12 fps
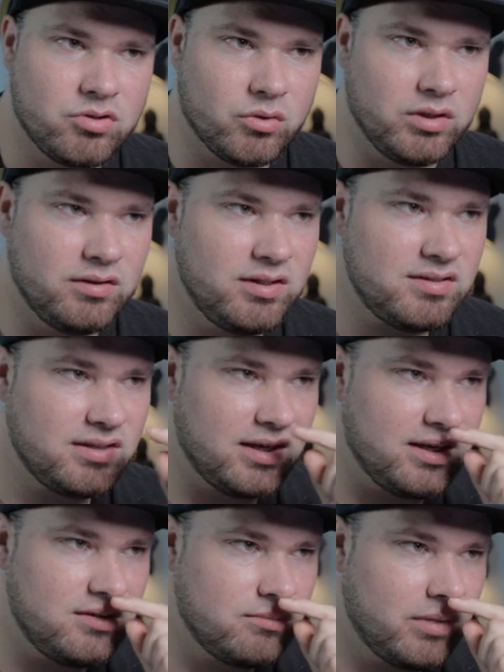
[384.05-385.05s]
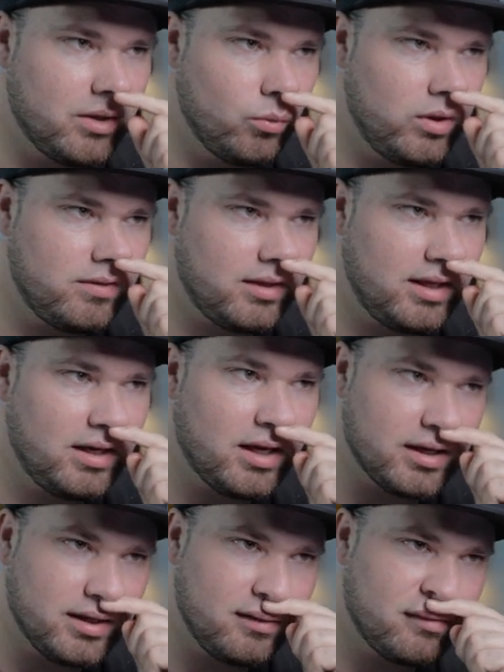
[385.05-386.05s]
So in this case, my width and
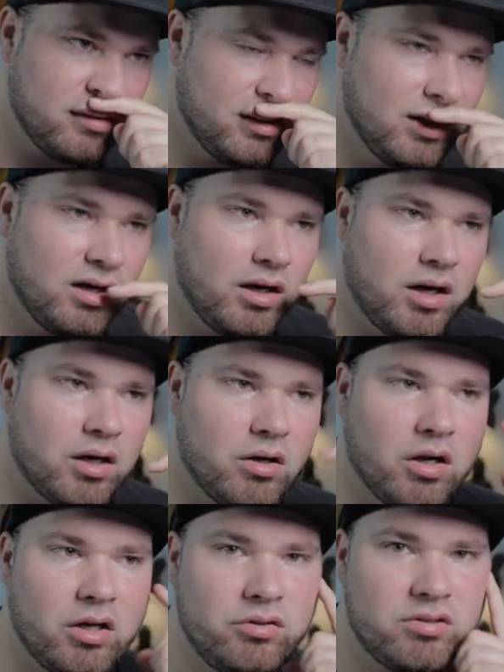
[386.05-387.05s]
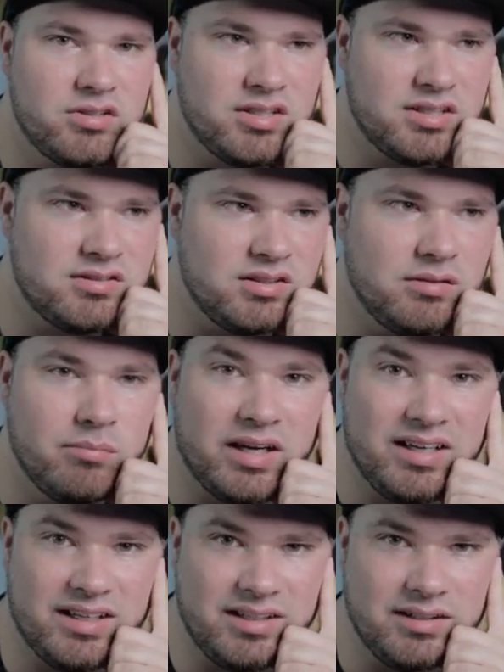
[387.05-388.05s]
height are 160 by
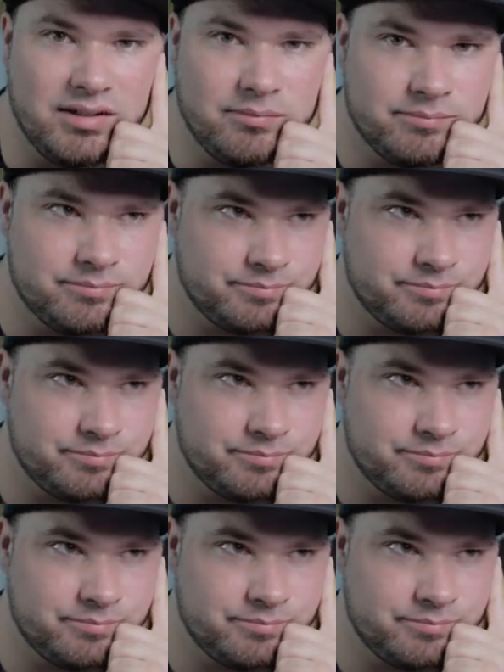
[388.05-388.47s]
90.